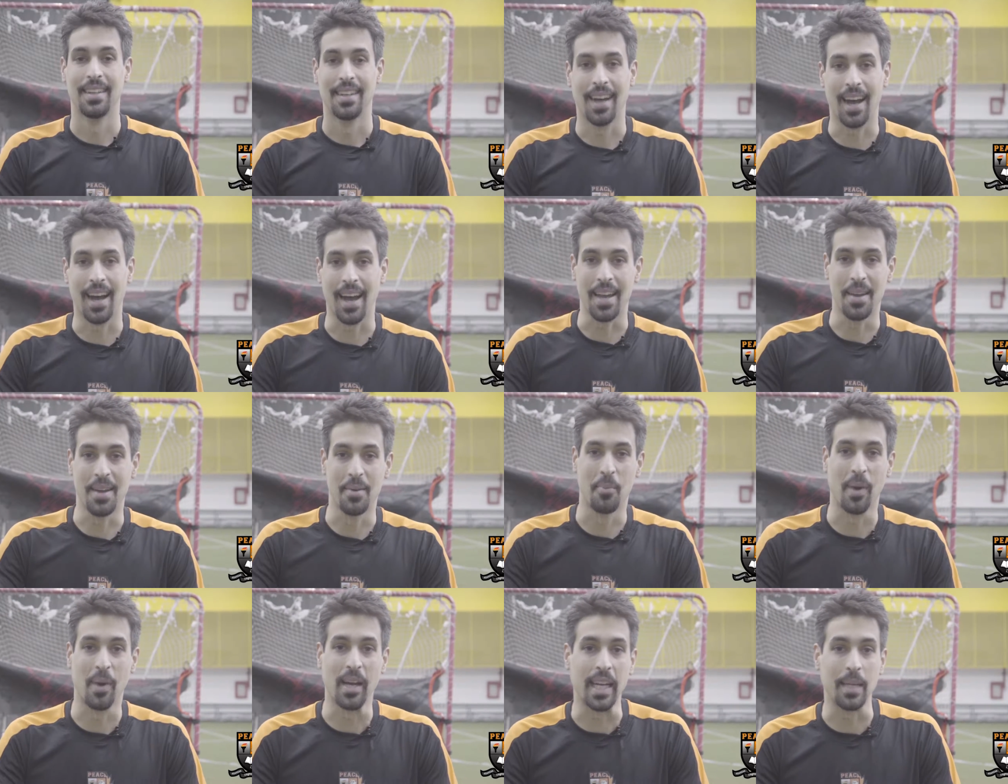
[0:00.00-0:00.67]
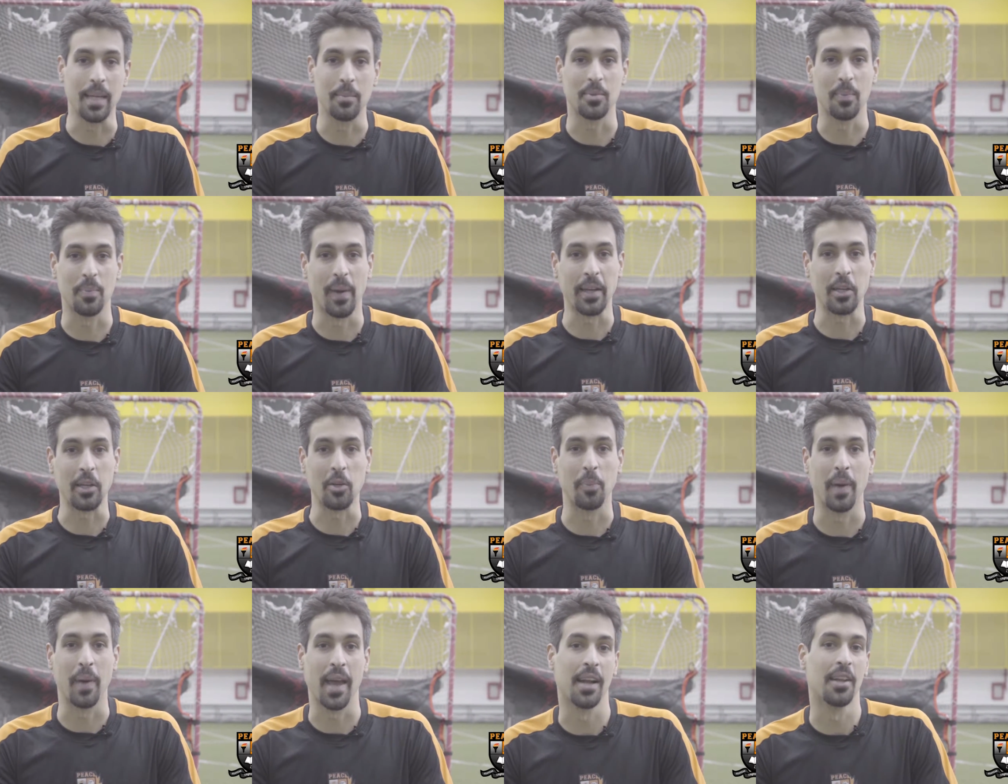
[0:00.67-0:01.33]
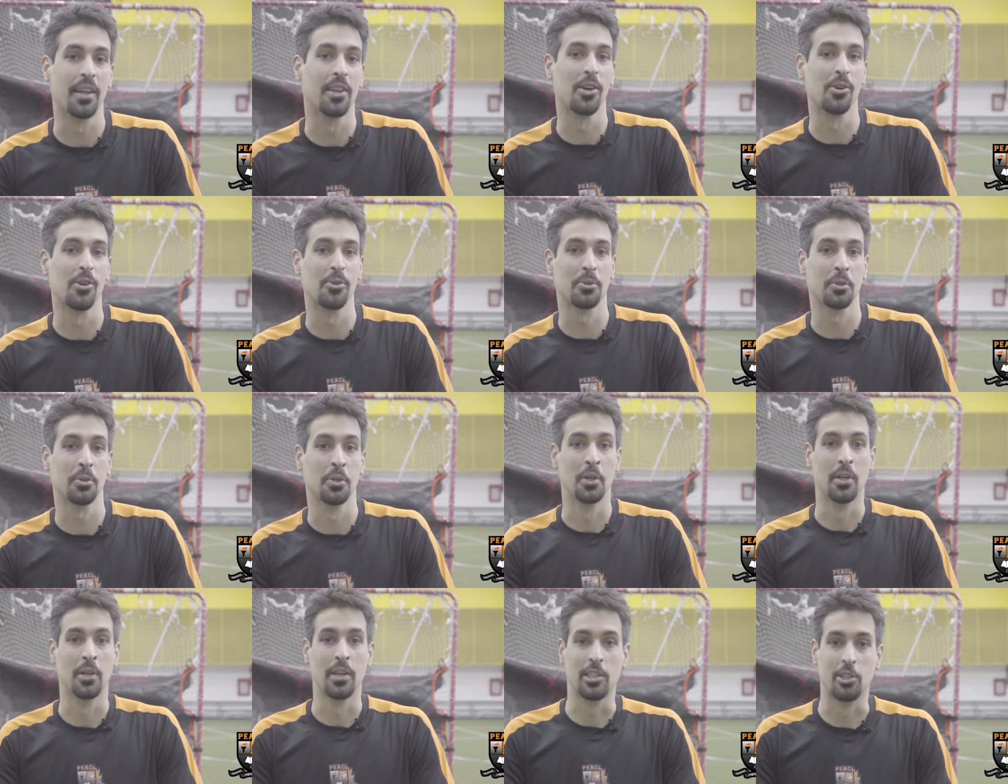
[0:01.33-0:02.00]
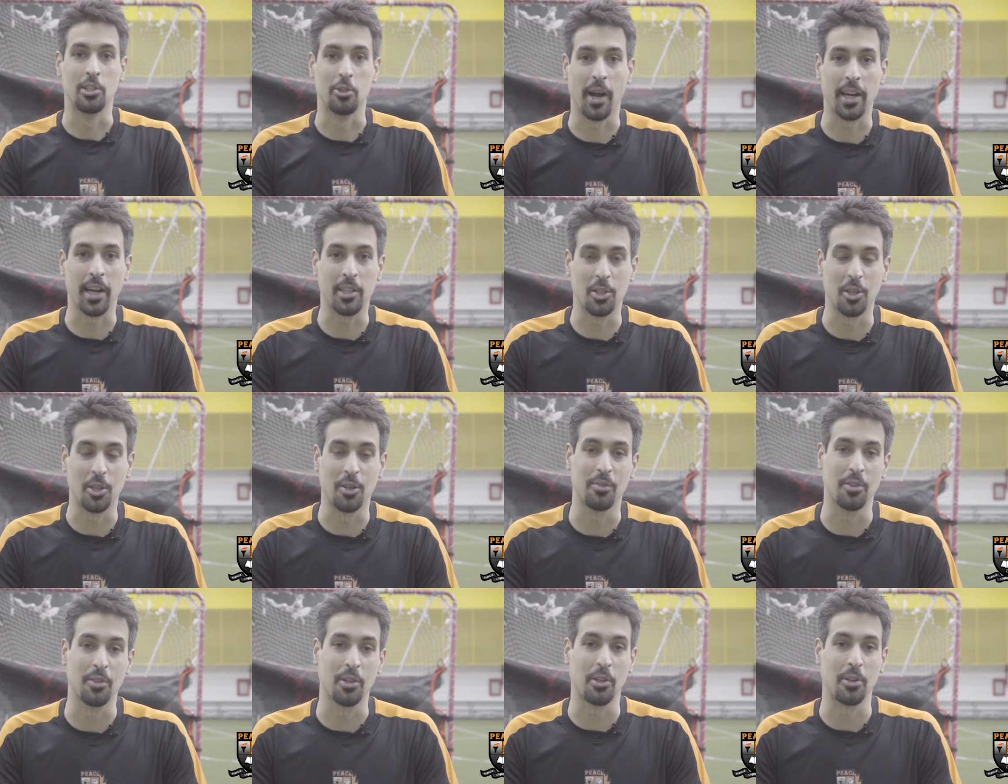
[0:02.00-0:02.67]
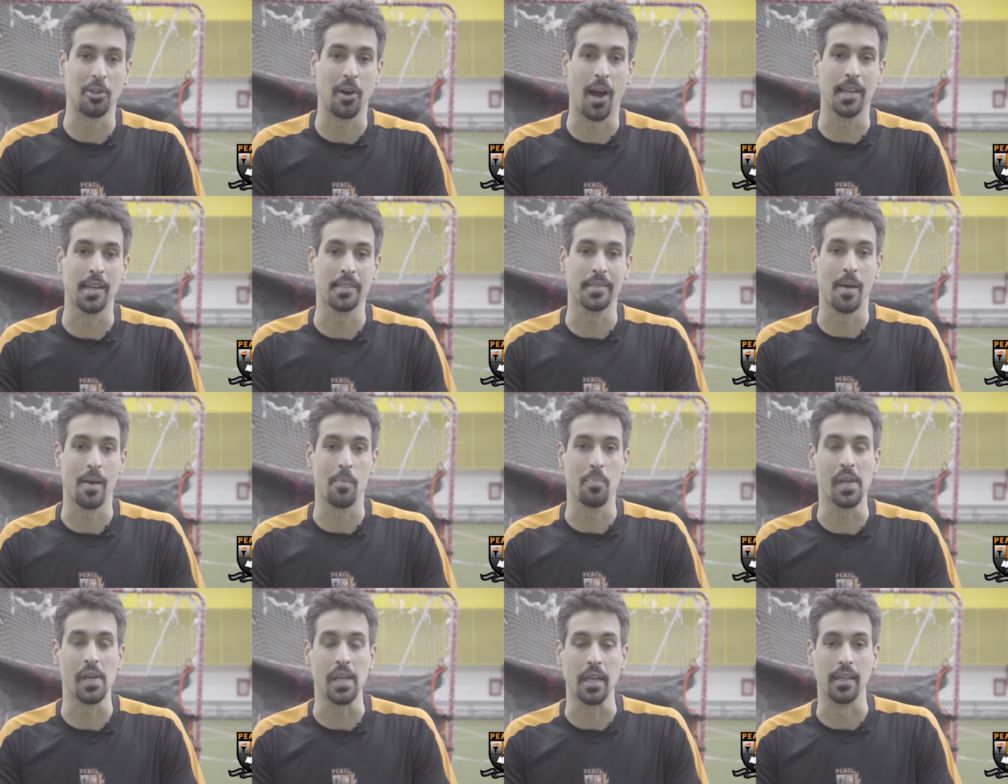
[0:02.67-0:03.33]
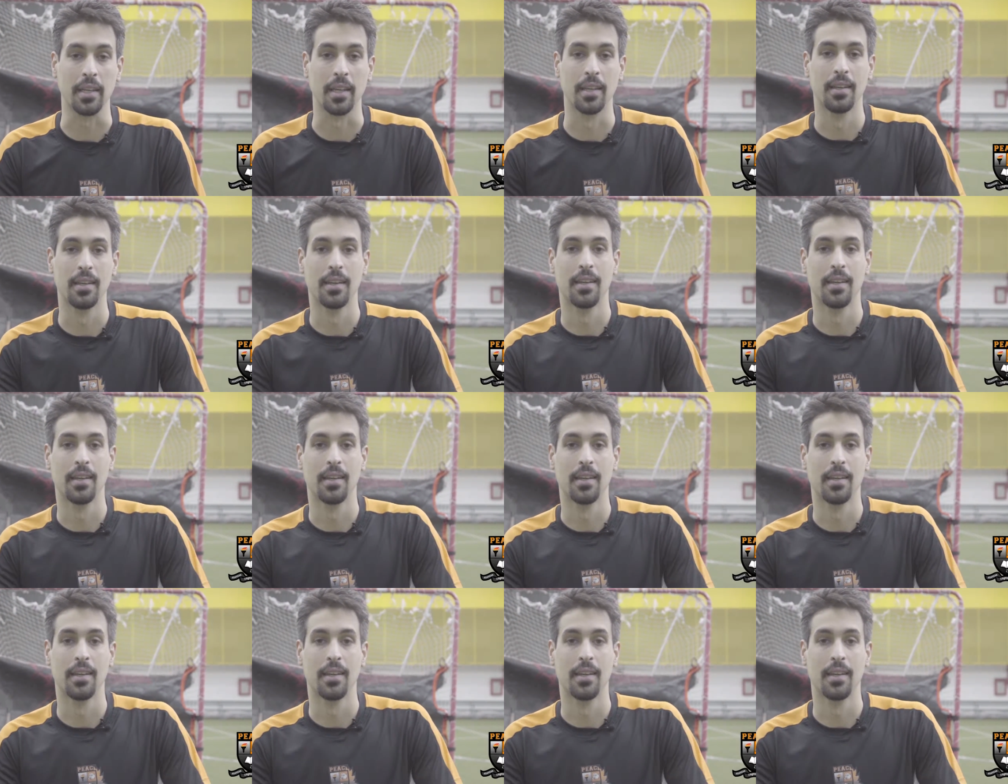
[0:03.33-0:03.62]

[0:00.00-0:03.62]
Hi, my name is Michael Panalone, Director of Lacrosse at PEAC.